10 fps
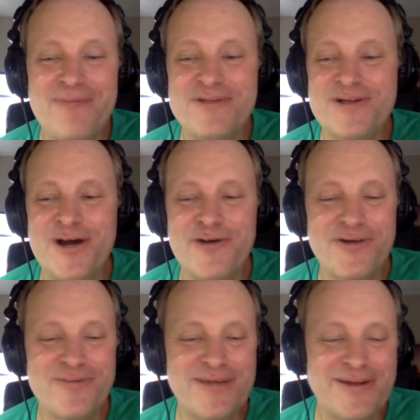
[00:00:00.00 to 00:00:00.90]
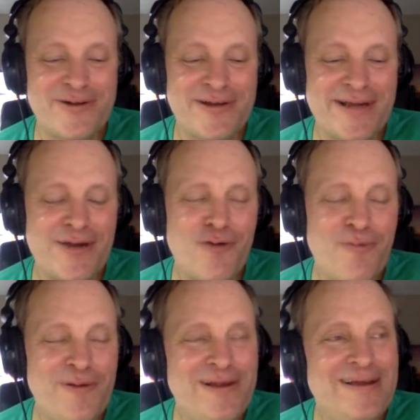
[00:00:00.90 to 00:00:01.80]
just honored to be here. And I
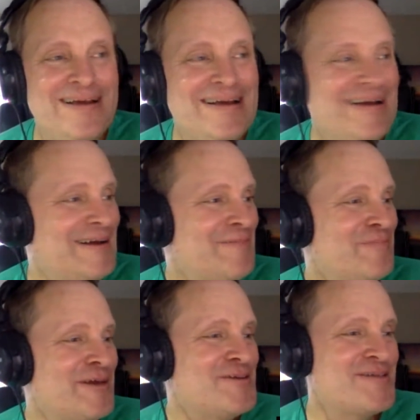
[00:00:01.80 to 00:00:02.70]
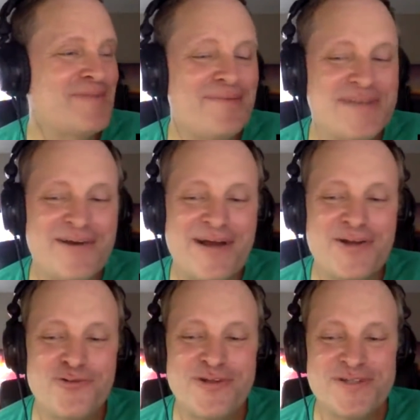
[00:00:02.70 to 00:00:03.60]
hope, sometimes
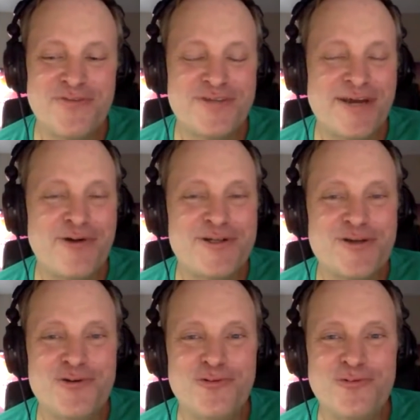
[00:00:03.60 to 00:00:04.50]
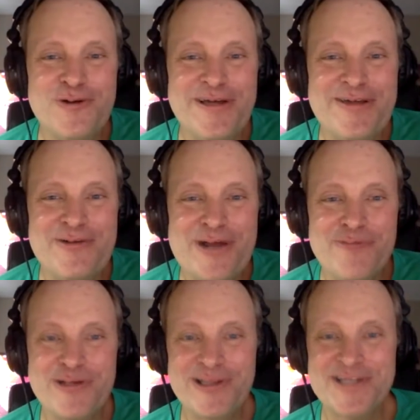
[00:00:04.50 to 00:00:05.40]
I do these interviews. I always go do a
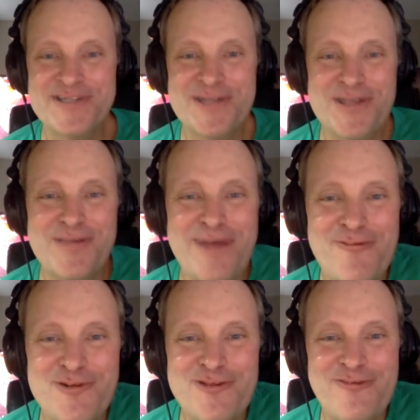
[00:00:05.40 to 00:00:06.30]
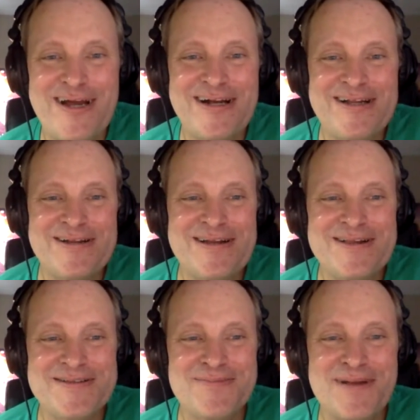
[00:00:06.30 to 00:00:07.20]
re-listen to them after the fact,
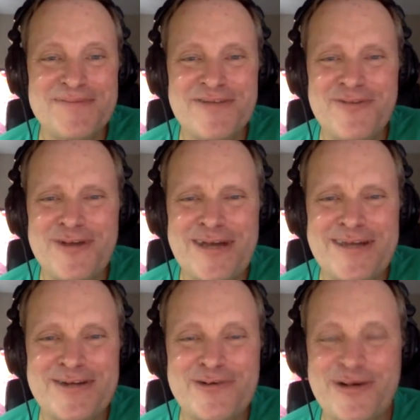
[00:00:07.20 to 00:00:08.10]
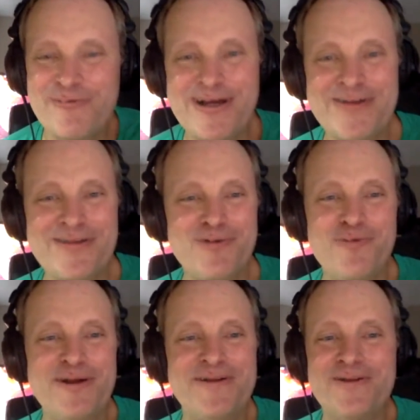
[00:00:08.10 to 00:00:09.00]
and sometimes I feel like I did great right in the
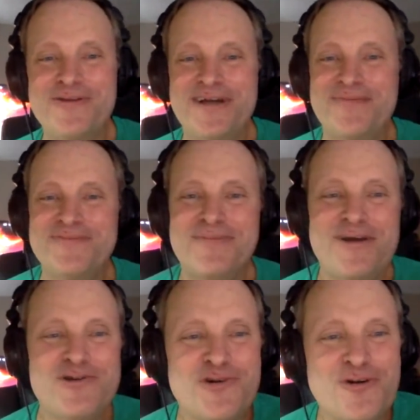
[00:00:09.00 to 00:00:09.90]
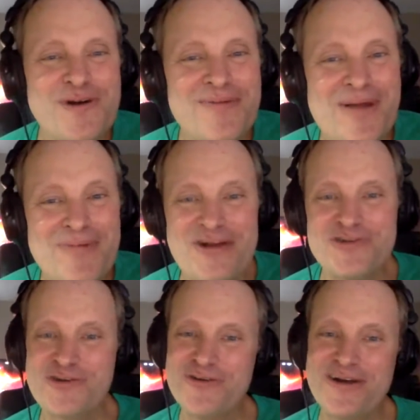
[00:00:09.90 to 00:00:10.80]
moment, and other times I'm not sure. And I'm not
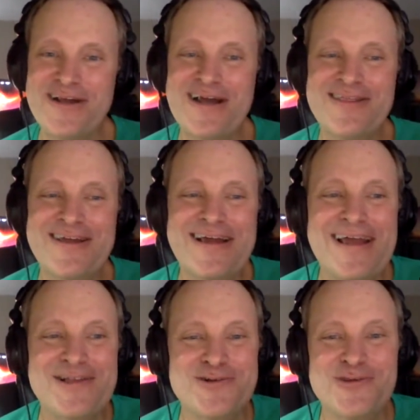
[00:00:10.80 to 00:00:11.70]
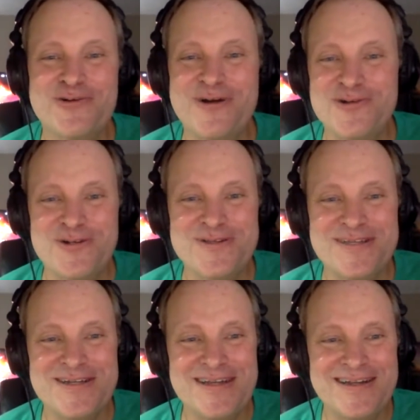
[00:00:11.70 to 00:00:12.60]
sure today. I think I answered the
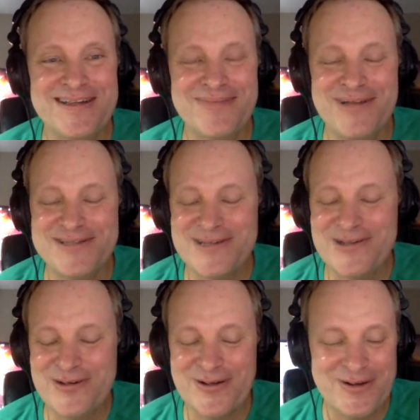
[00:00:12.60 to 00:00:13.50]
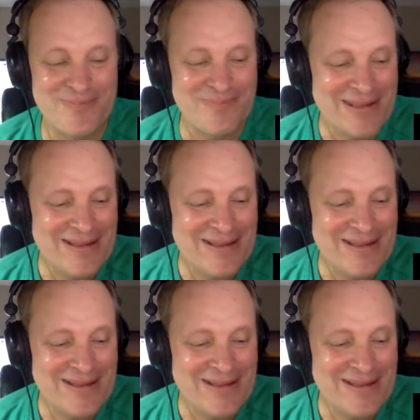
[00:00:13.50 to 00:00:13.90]
questions and did the best I could on them.